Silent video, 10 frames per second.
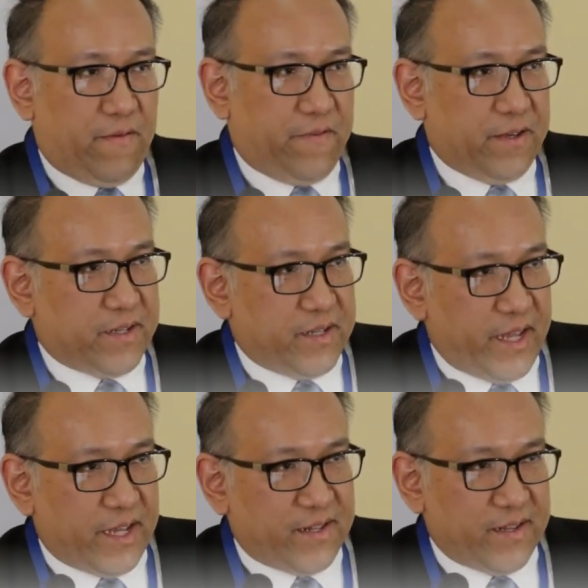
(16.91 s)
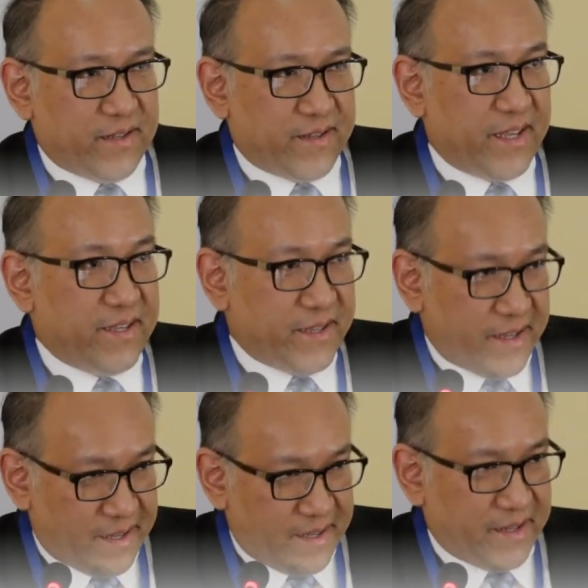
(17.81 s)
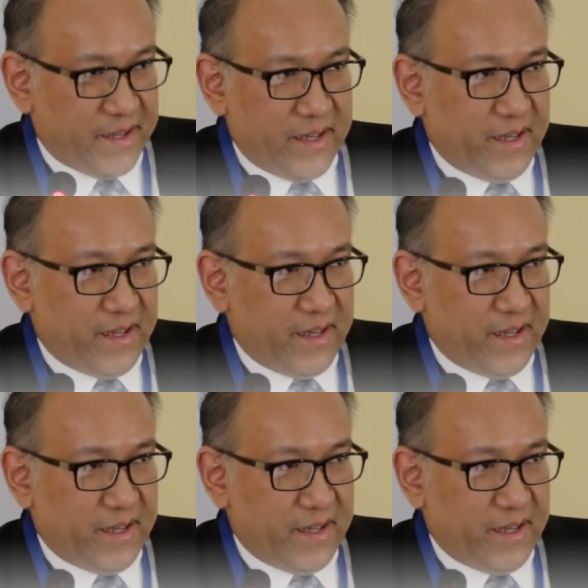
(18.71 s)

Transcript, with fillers: first national census,